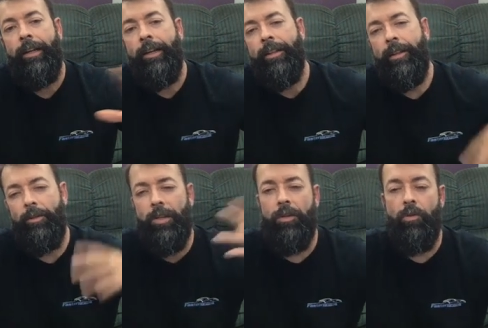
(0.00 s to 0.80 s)
There
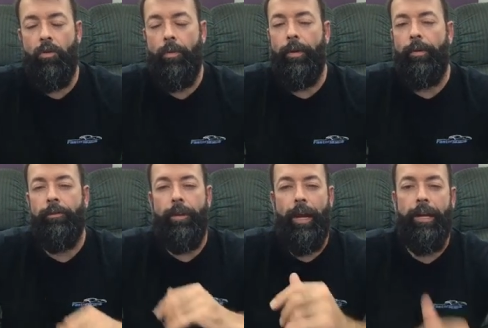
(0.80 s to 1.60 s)
was this group
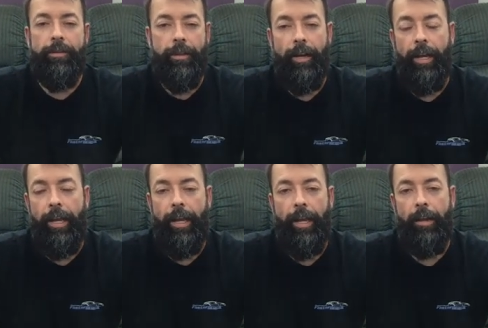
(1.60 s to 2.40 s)
of guys that I
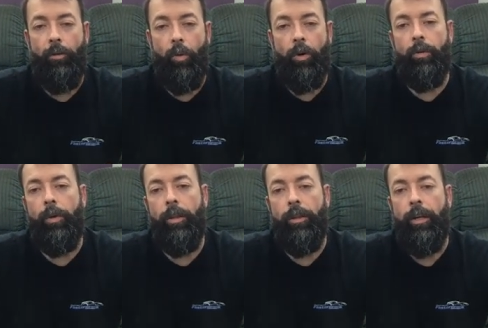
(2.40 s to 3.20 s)
had worked
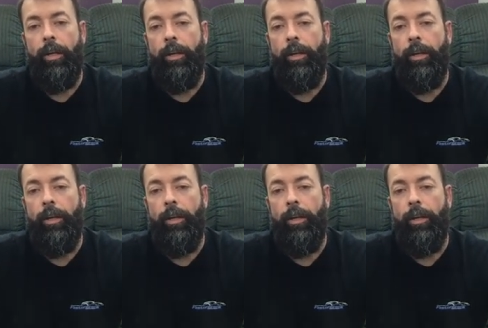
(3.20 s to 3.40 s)
with.